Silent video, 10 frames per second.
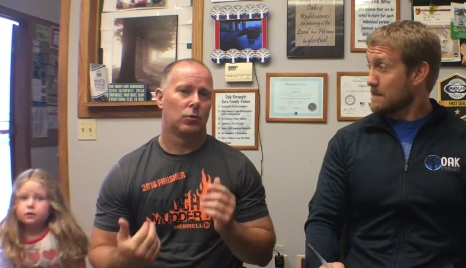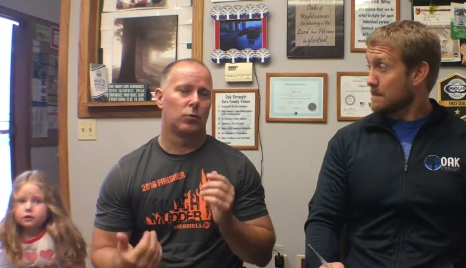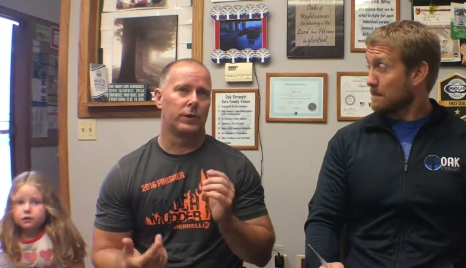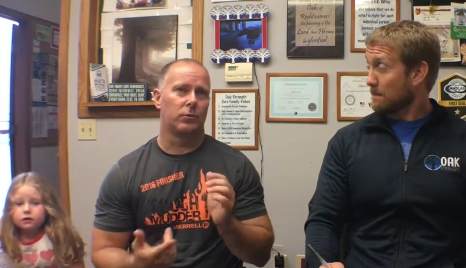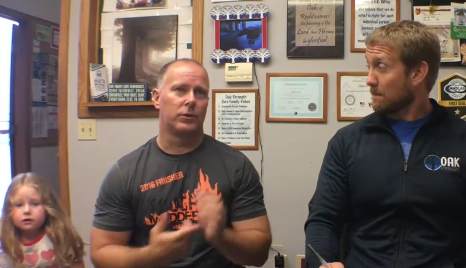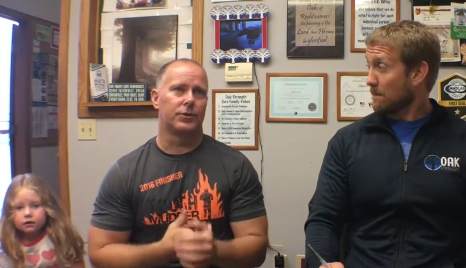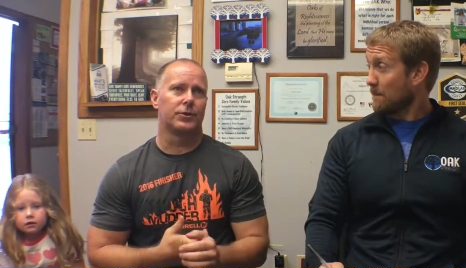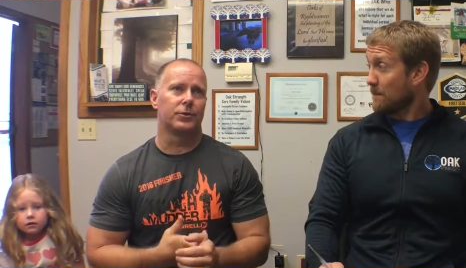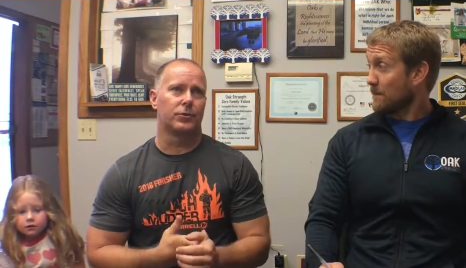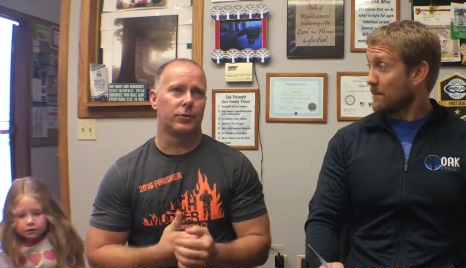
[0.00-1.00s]
Speaker 1: we will
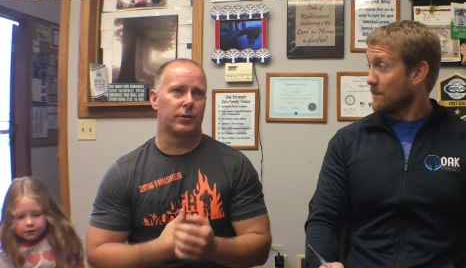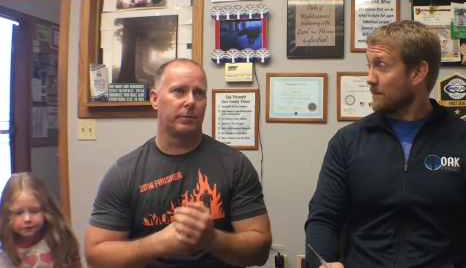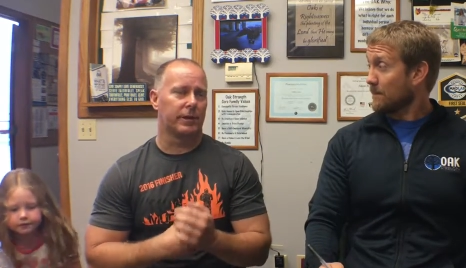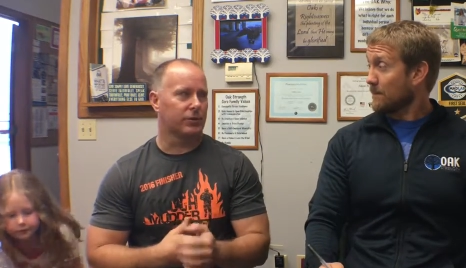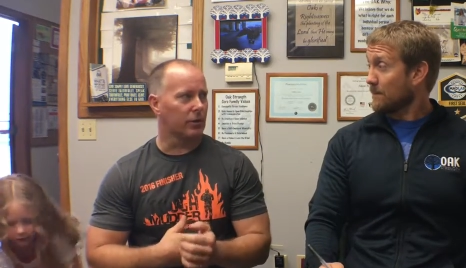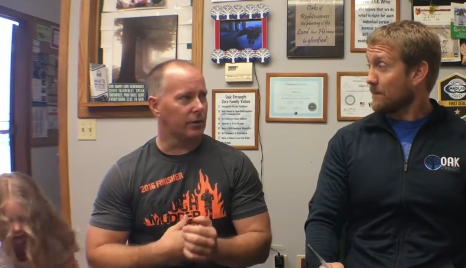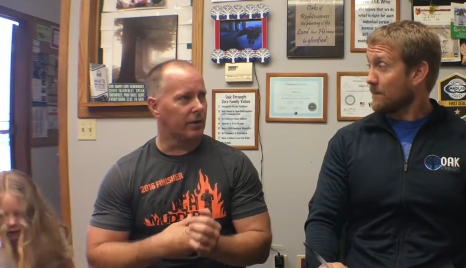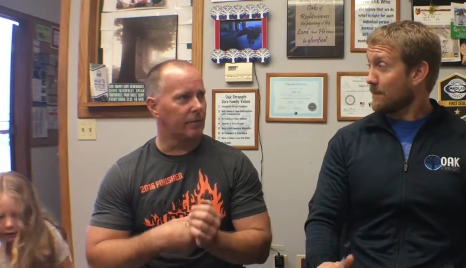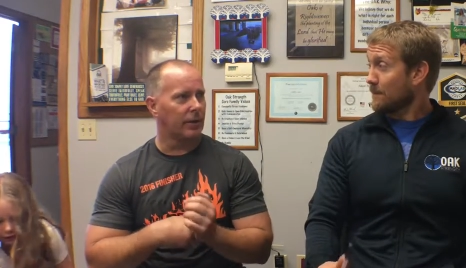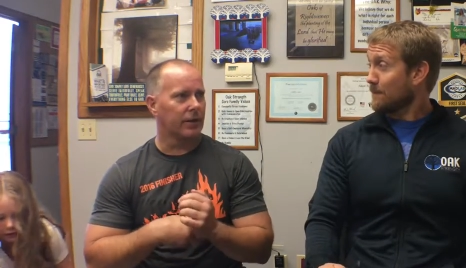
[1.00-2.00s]
do the Minnesota
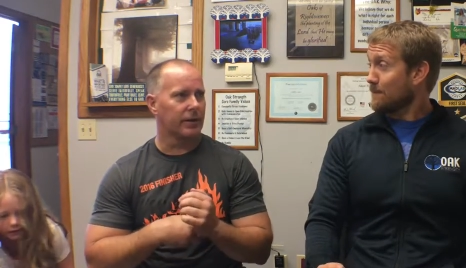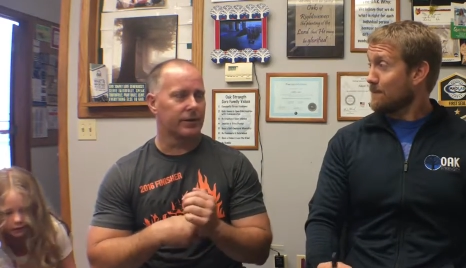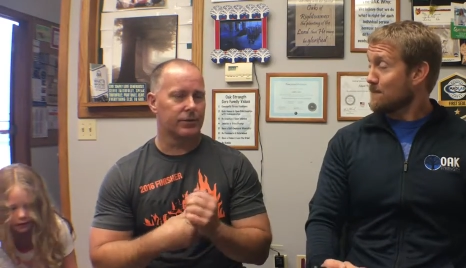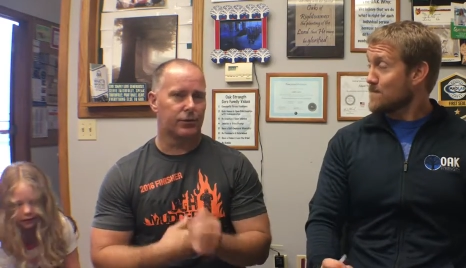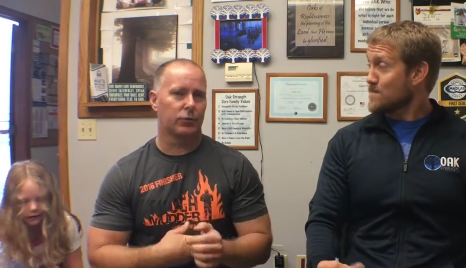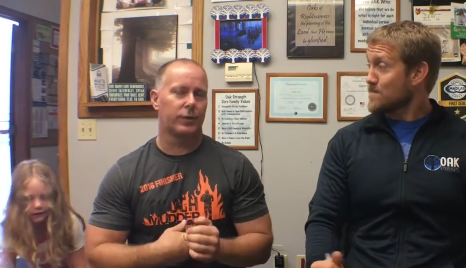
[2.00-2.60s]
Tough Mudder in two